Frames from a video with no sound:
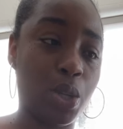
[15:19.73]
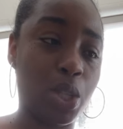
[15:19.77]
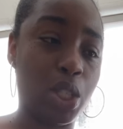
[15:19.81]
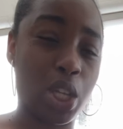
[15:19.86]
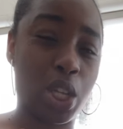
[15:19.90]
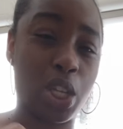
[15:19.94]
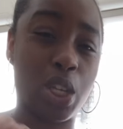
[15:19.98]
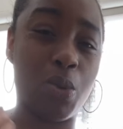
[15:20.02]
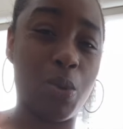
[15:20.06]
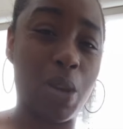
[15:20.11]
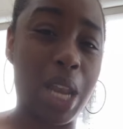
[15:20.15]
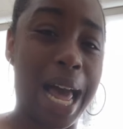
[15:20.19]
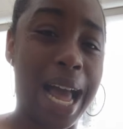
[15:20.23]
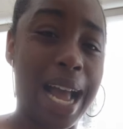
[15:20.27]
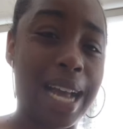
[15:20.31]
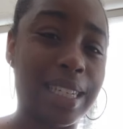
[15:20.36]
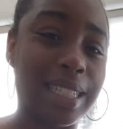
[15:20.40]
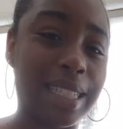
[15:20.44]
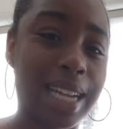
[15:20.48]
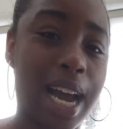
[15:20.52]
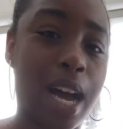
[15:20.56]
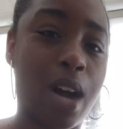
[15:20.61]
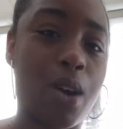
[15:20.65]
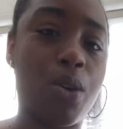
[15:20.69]
So you
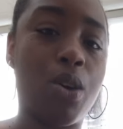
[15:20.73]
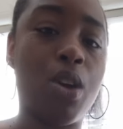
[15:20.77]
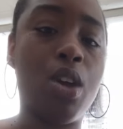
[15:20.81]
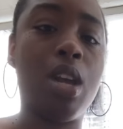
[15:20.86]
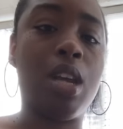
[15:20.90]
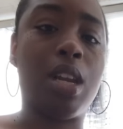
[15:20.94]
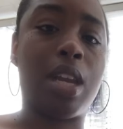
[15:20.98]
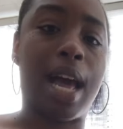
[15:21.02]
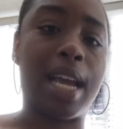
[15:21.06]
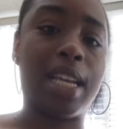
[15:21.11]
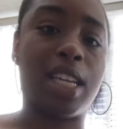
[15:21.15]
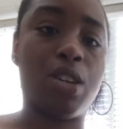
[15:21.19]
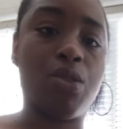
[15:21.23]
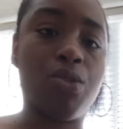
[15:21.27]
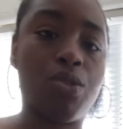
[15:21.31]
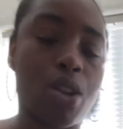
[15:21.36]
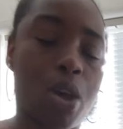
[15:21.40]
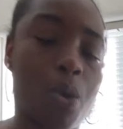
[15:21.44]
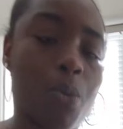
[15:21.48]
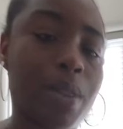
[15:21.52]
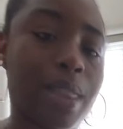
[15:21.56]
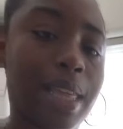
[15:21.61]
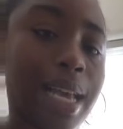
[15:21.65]
lash out. Like, you know what